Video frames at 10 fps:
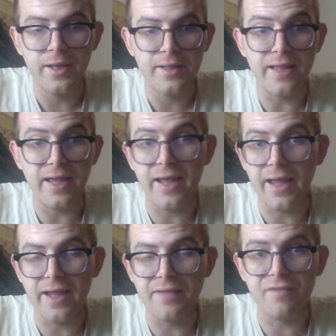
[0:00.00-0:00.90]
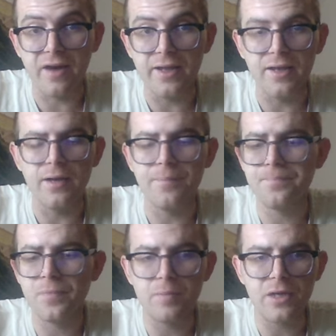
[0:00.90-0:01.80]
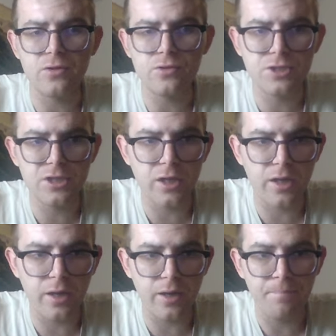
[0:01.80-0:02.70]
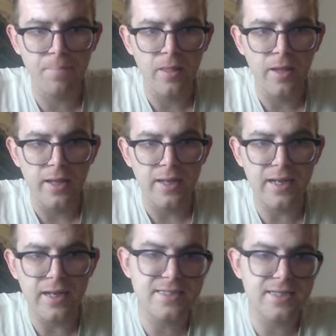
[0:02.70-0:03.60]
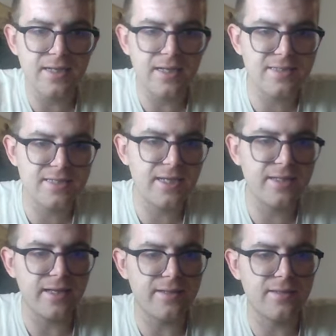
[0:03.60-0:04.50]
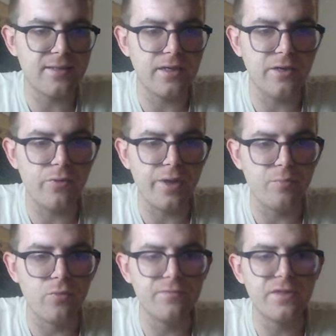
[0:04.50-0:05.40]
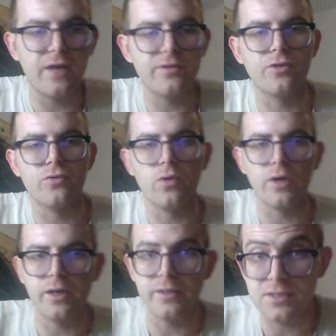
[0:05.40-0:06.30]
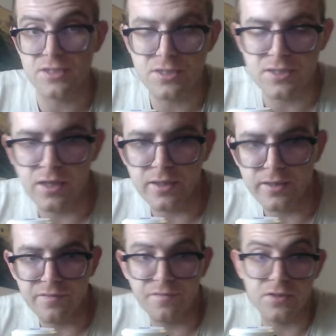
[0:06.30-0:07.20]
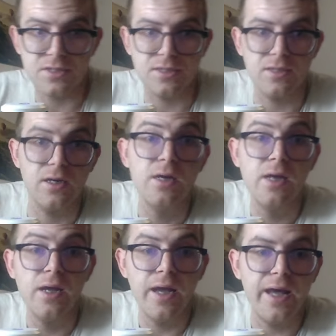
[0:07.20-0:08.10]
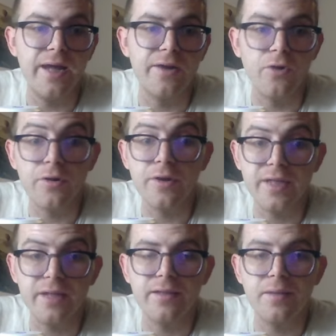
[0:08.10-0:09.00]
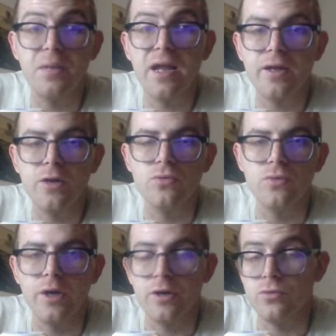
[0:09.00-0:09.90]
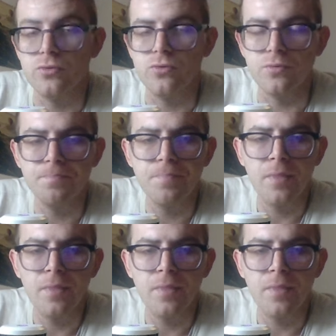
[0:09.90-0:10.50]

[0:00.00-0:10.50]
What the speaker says: the a file, because let's say that we move the other rook. This is the first error that black could do.